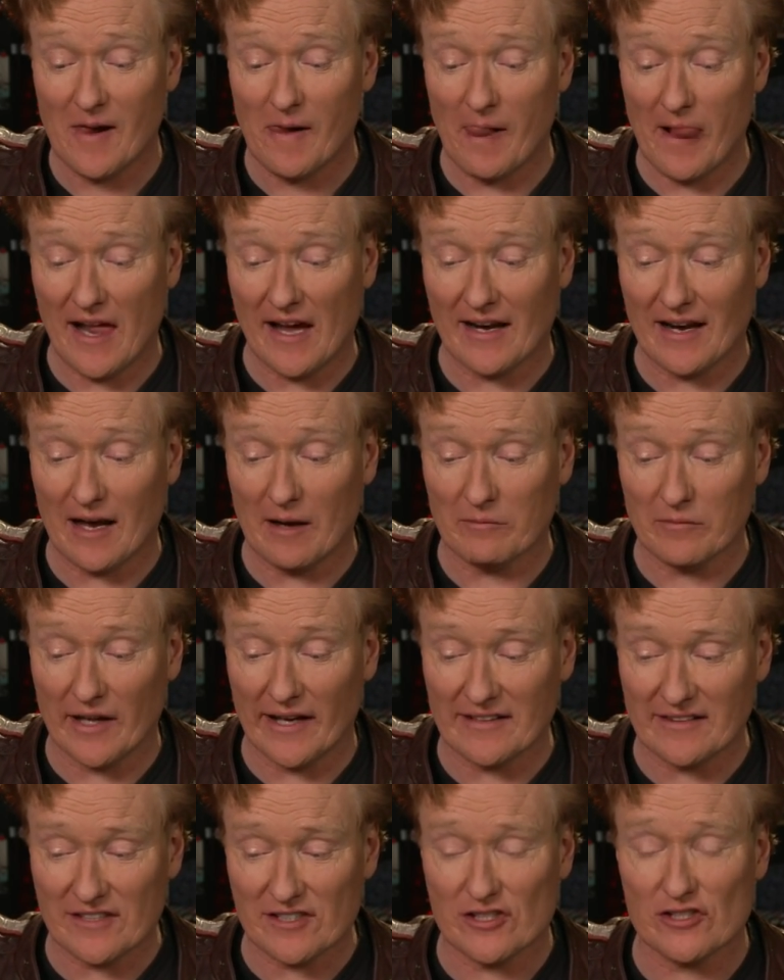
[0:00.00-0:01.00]
and I'm
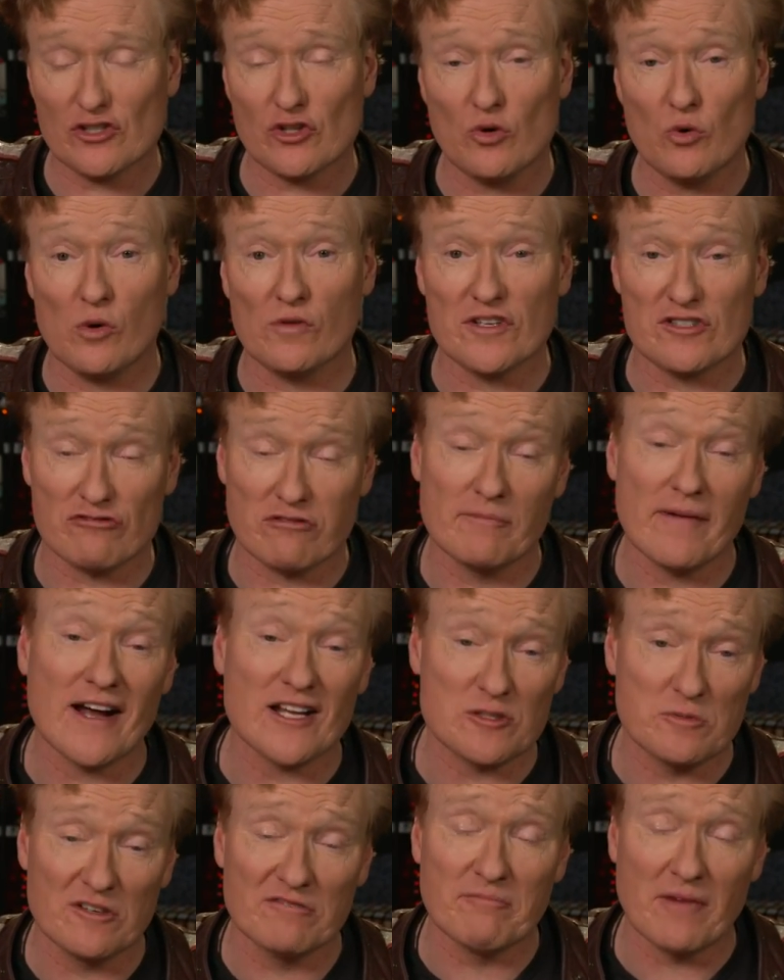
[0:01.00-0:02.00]
like, this is cool. This
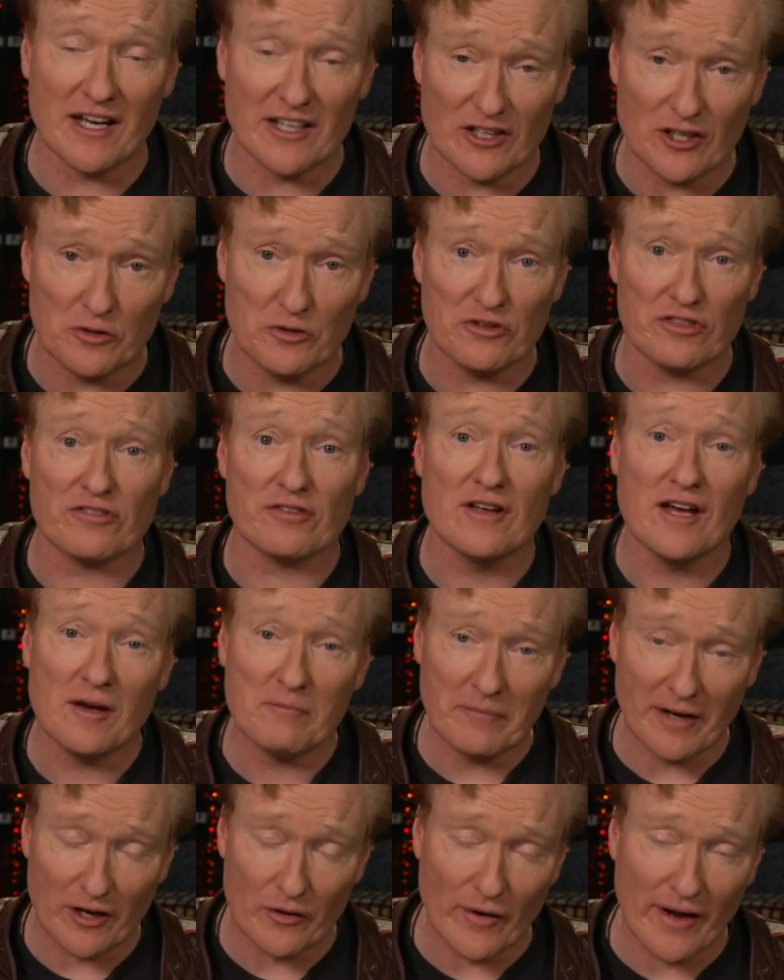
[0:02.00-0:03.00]
reminds me of my youth,
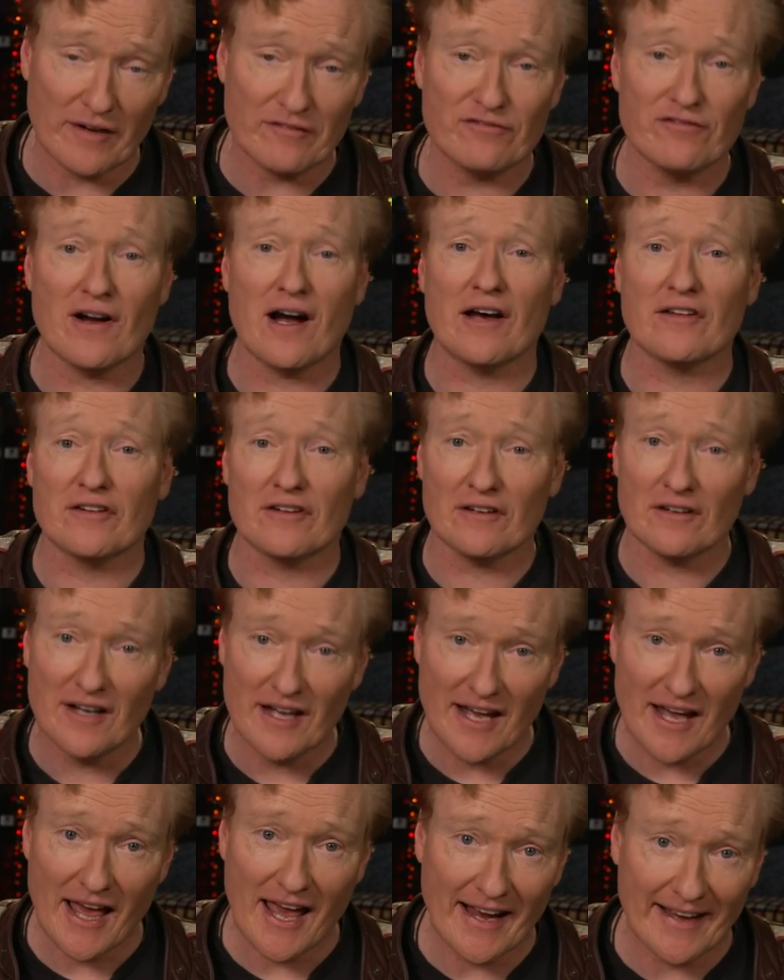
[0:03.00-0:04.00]
my grandfather,
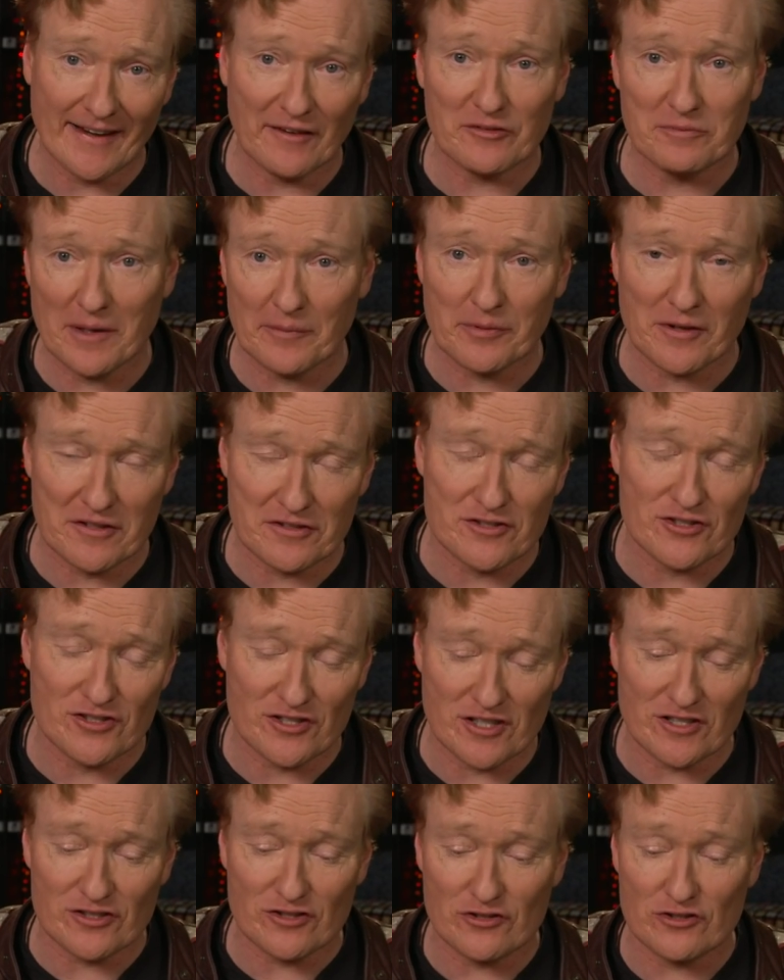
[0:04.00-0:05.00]
hanging out with my brothers and
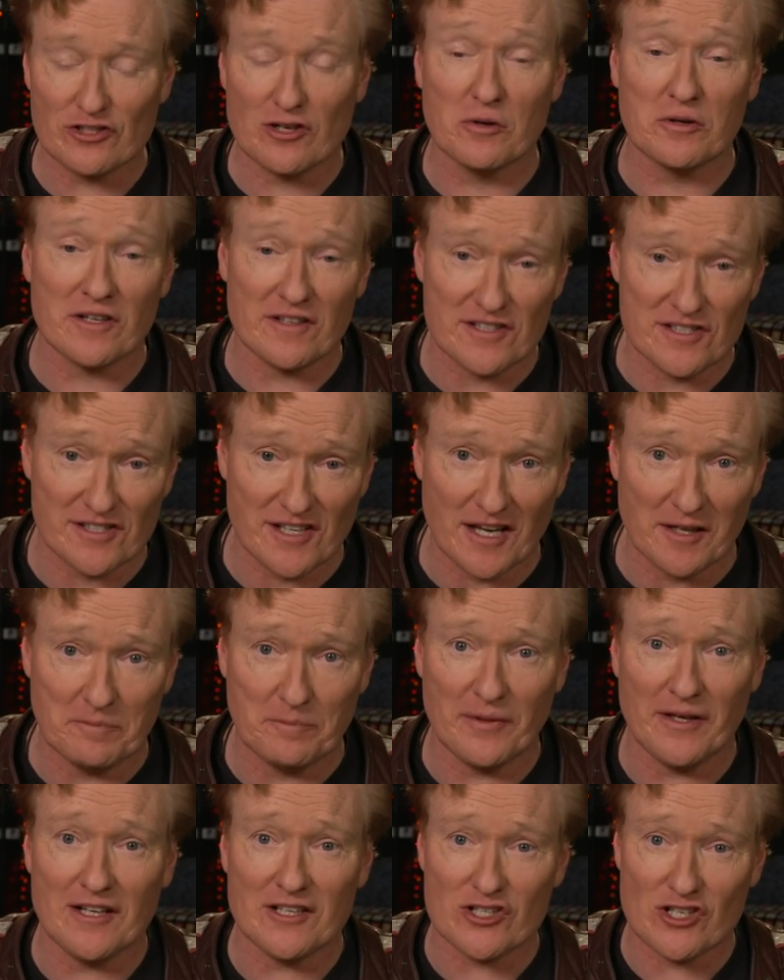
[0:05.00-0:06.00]
sisters, going to the state
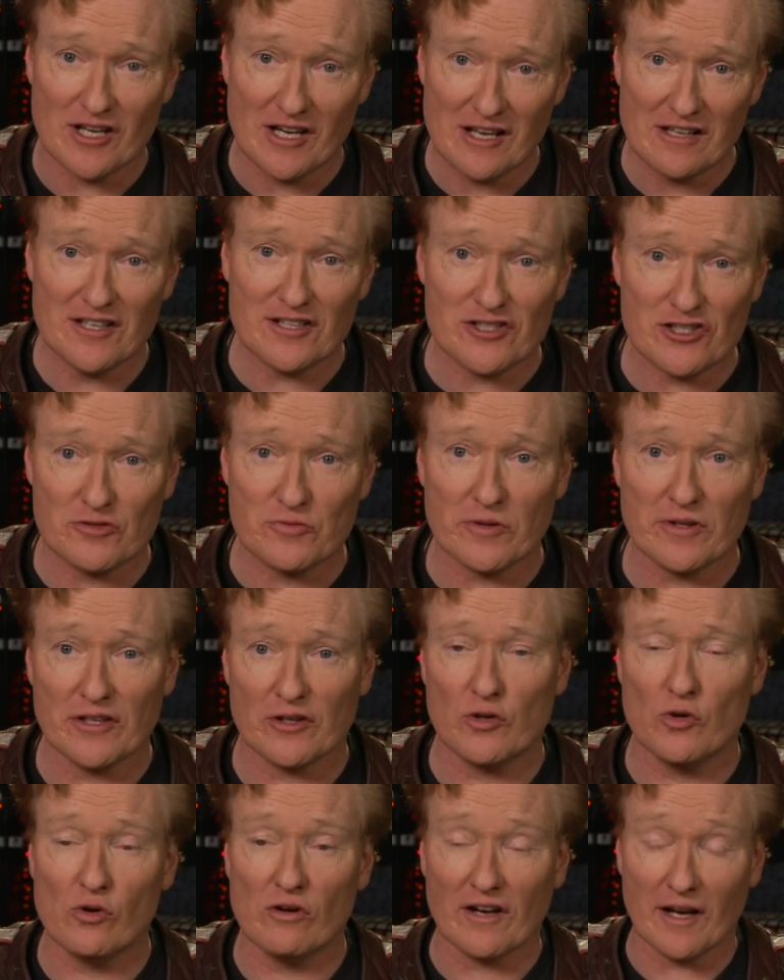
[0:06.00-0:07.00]
beach. This is really
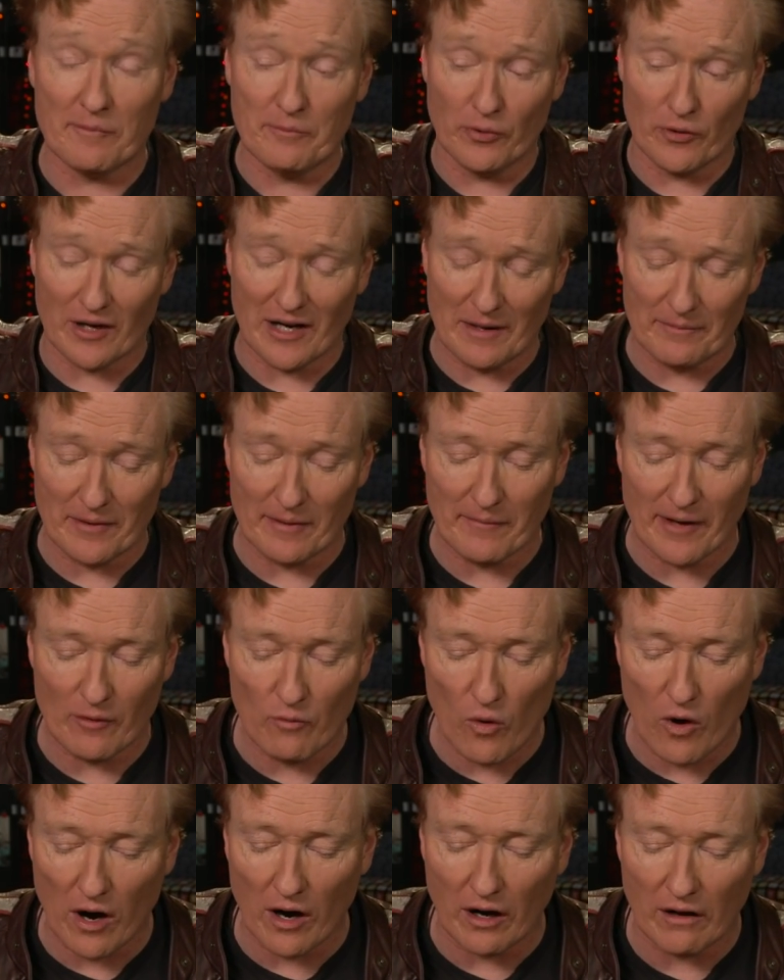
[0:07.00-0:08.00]
cool, and I put it up on my
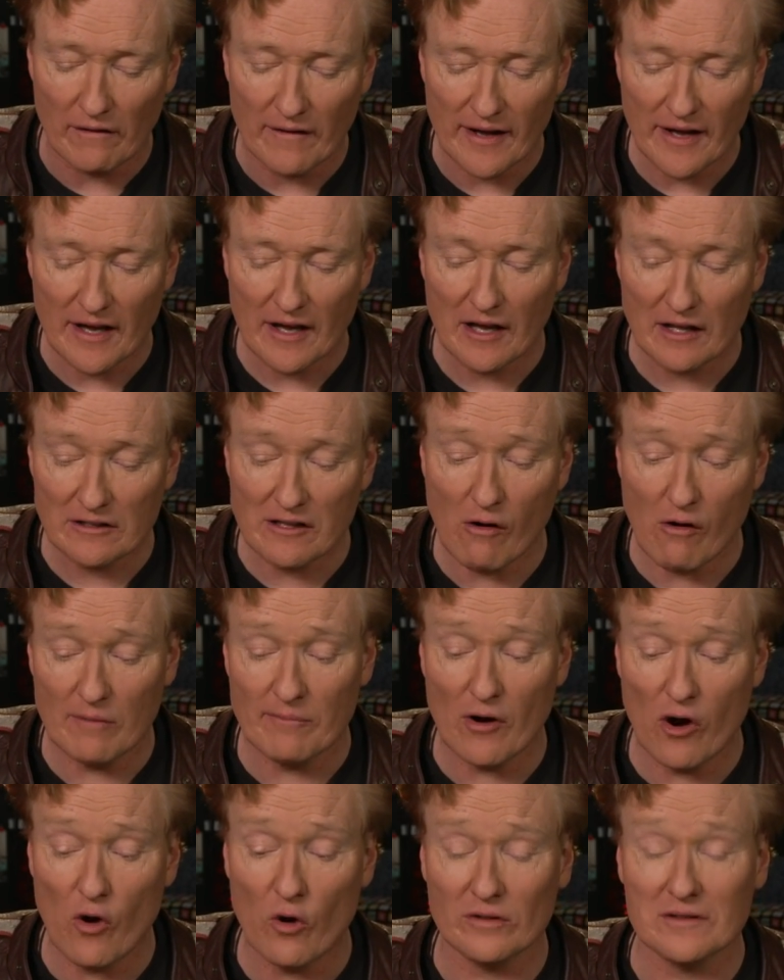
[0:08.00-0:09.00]
wall. Lo and
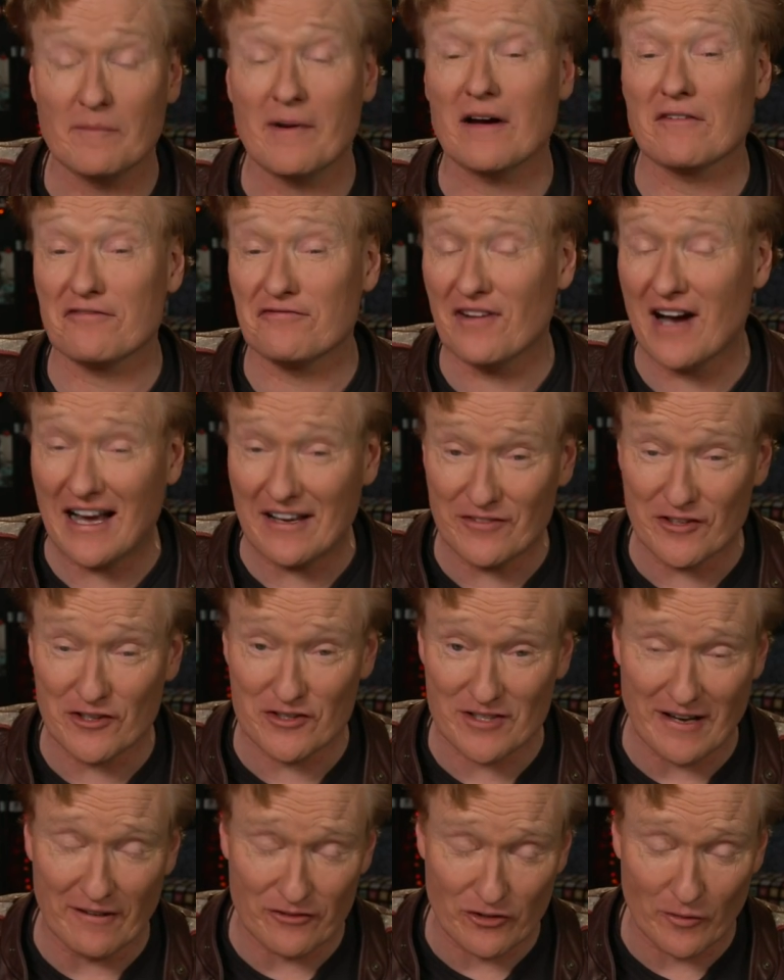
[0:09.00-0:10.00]
behold, about five
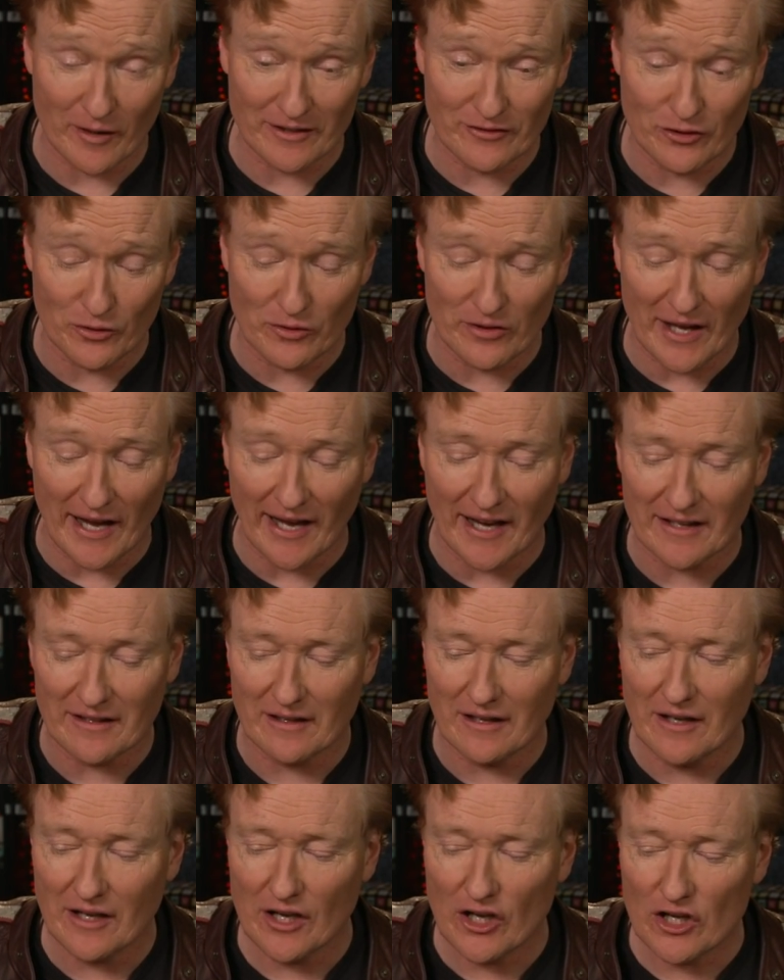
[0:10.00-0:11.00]
years after I do
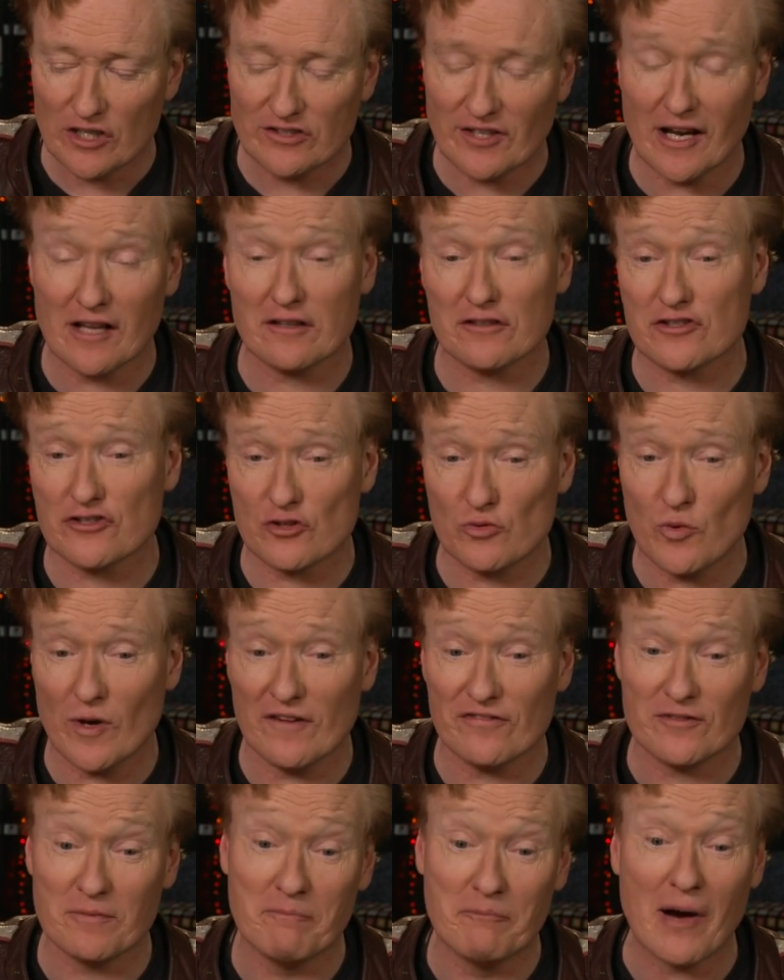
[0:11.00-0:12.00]
that, Taylor
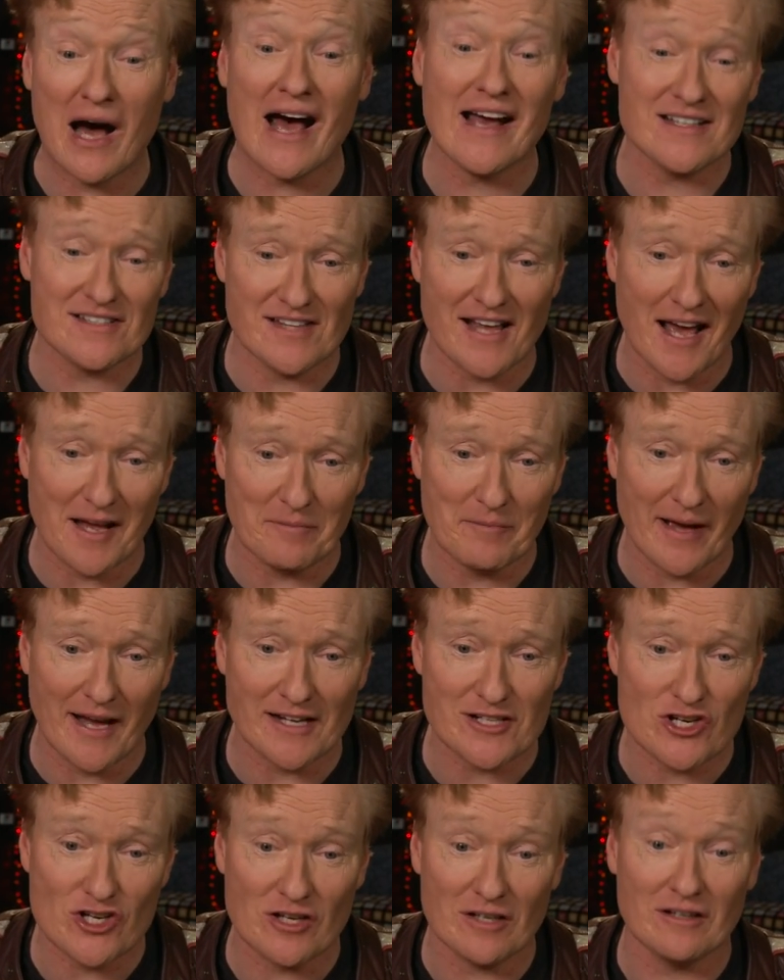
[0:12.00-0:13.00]
Swift buys that
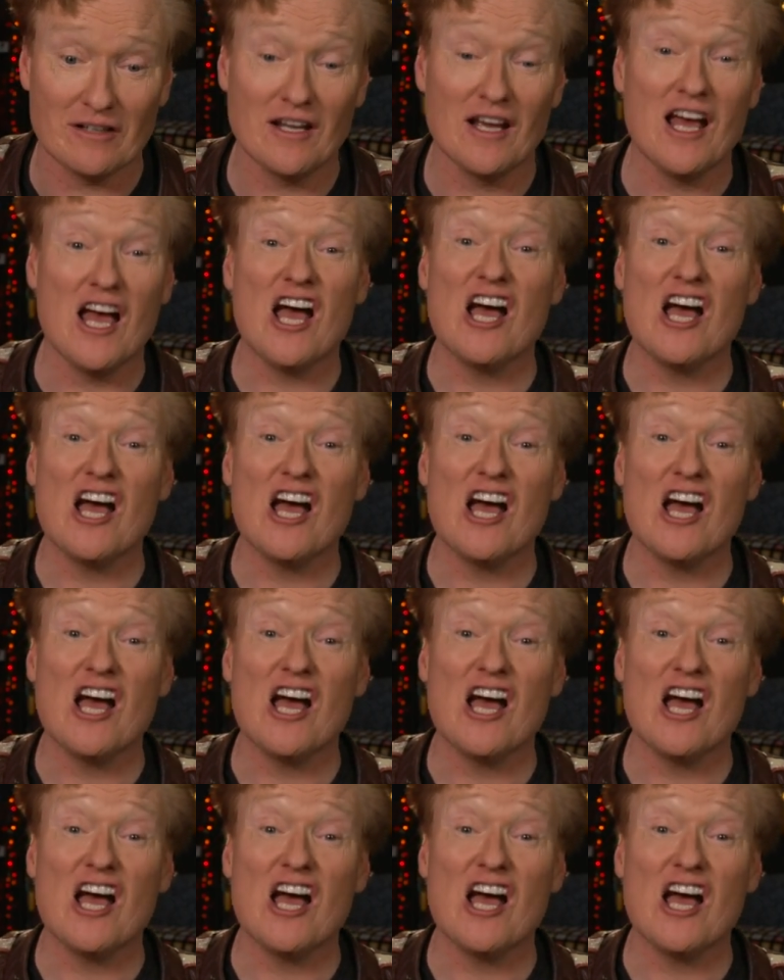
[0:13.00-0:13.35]
mansion,